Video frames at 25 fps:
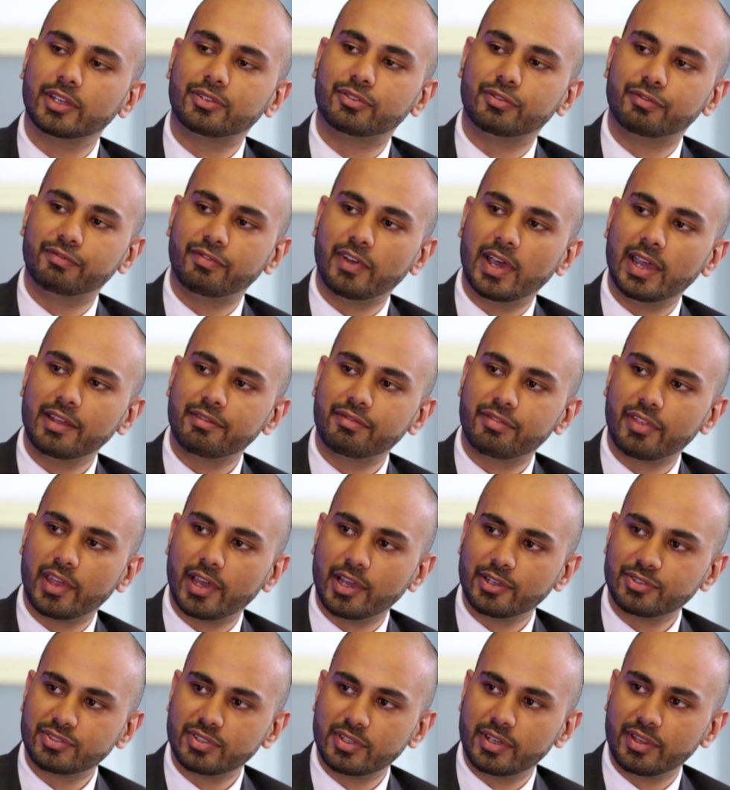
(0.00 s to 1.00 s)
out to
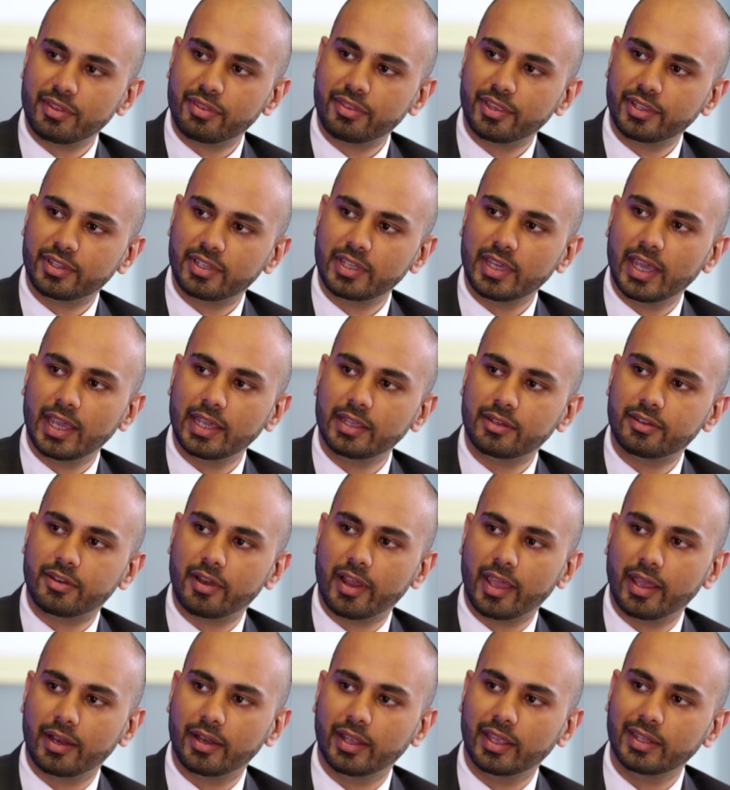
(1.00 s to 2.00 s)
5,038
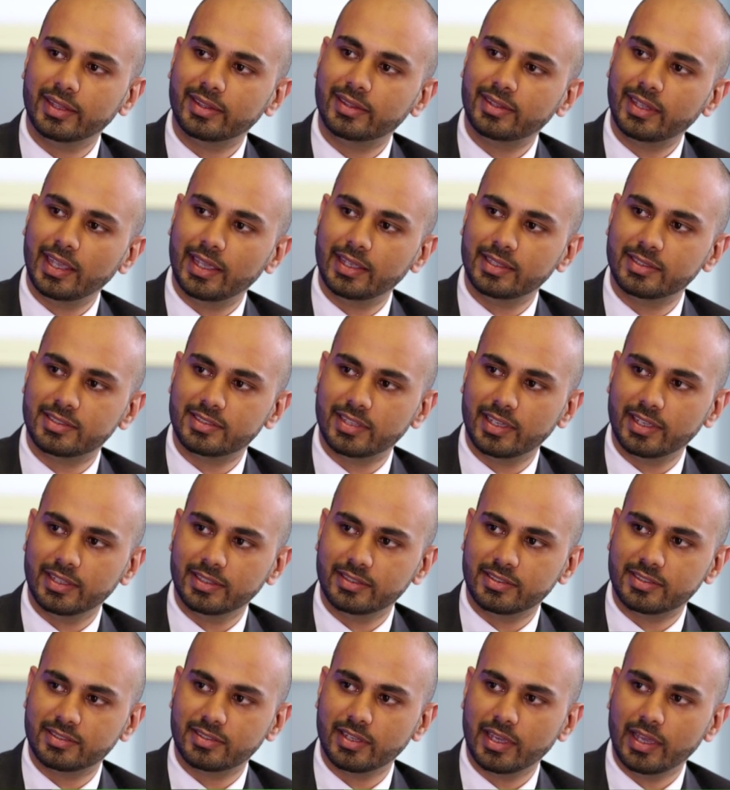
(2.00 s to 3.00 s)
Rand and 10
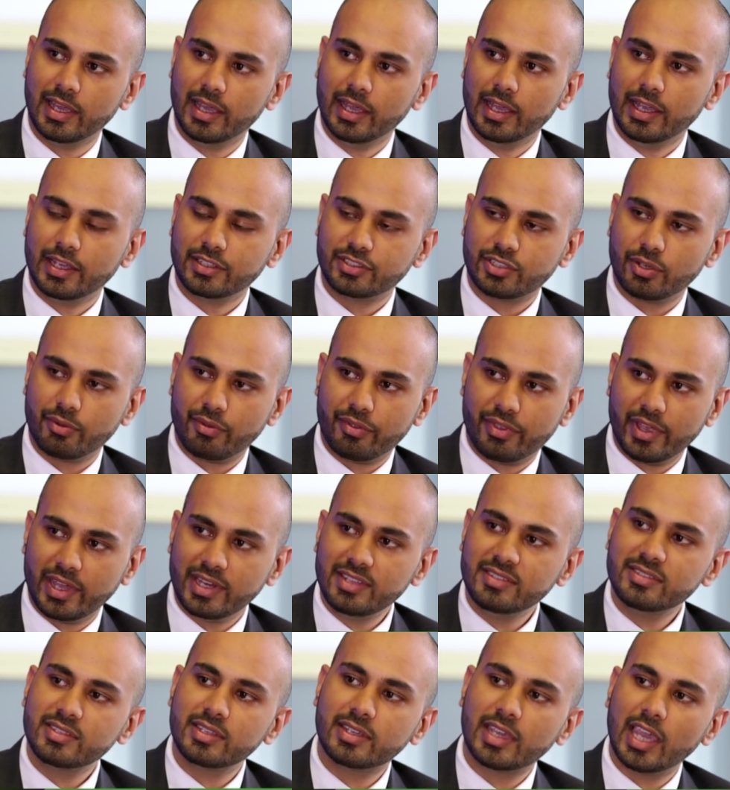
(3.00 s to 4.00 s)
cents. So that
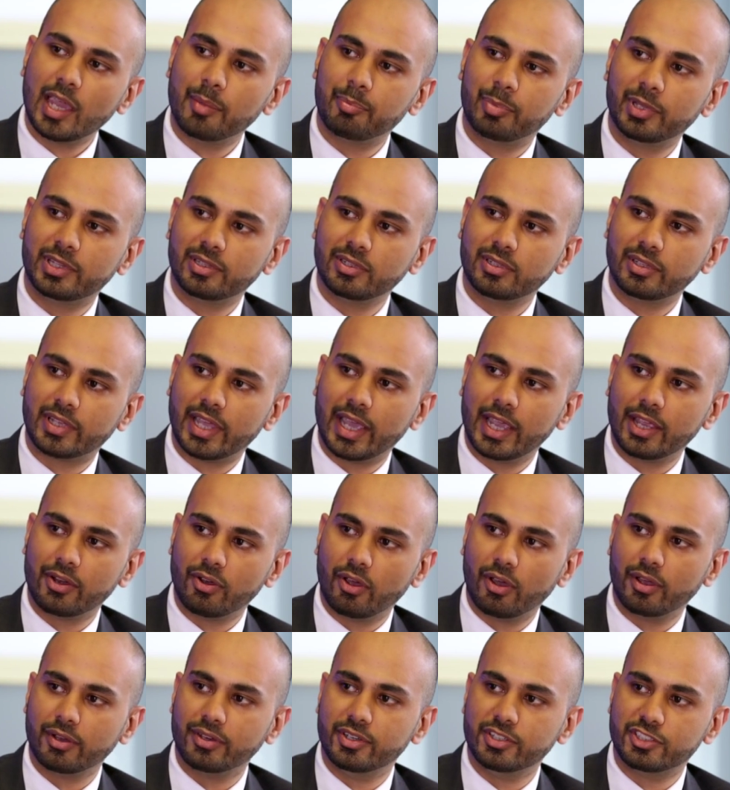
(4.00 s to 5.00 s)
is the capital gain
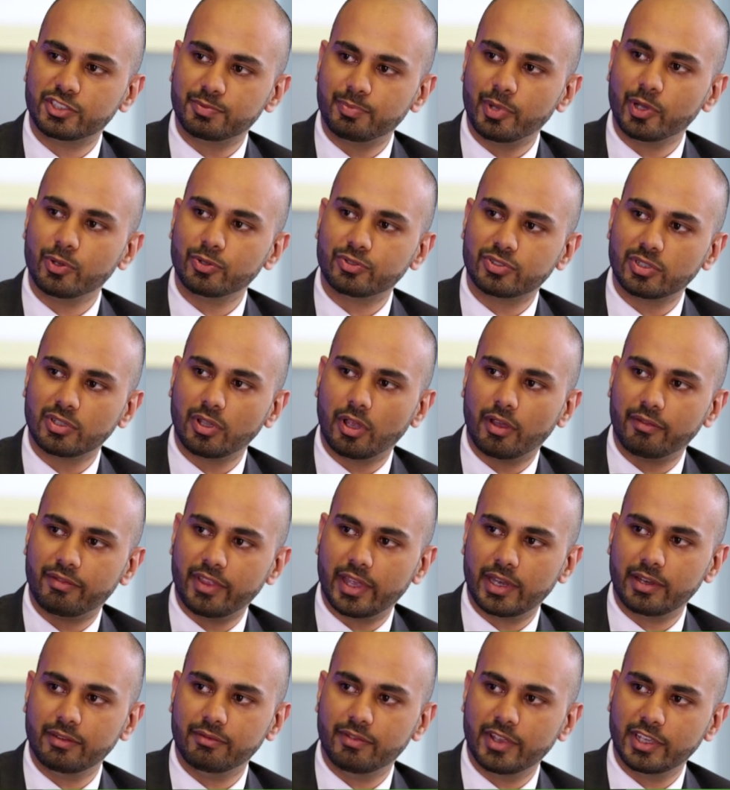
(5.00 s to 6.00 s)
on disposal of
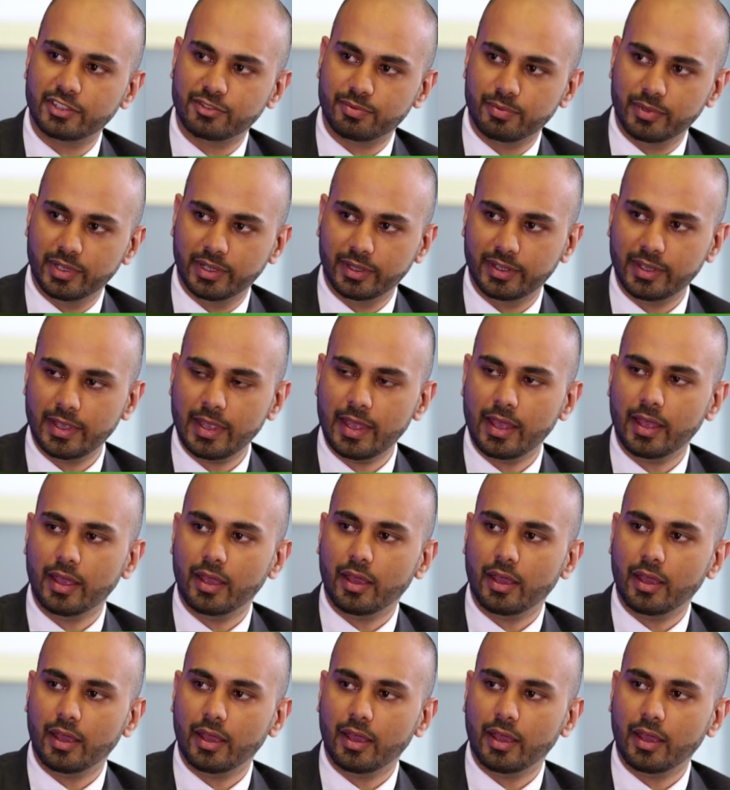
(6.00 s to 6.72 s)
that investment.